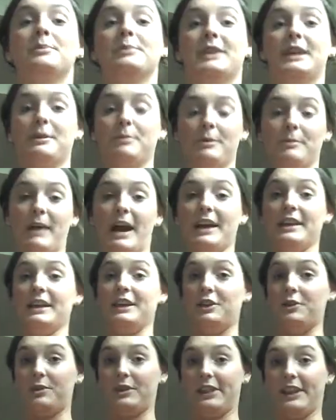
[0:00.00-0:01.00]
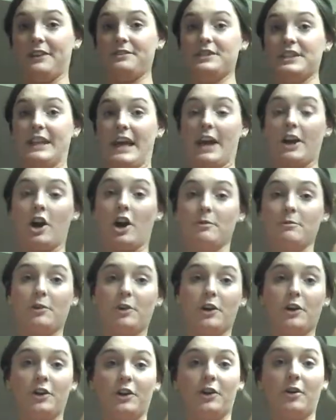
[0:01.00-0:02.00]
Keep in mind that you had lifted that arm
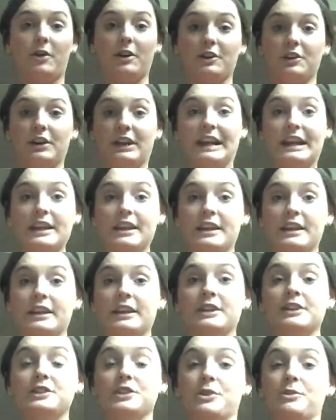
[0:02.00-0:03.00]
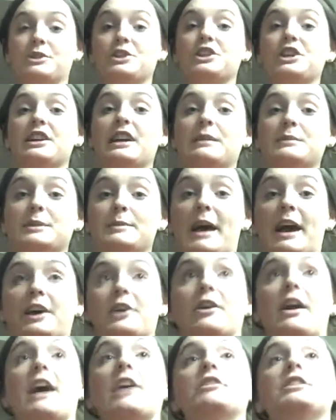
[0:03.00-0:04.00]
for her to go underneath, so when she comes
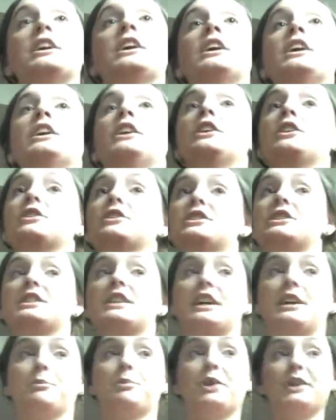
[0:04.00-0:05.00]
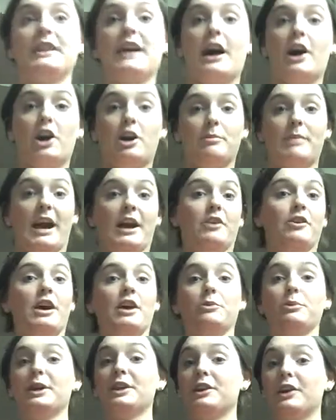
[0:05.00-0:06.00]
back around, you're just going to bring that arm back
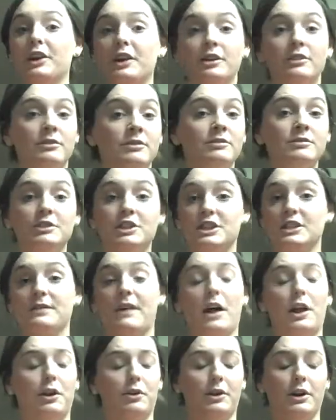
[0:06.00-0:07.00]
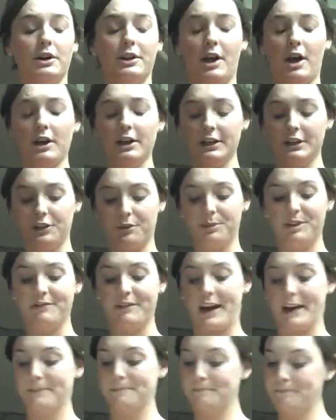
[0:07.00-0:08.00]
around with her. Just follow her along and you'll be
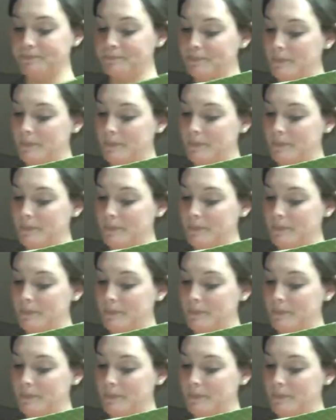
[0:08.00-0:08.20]
fine.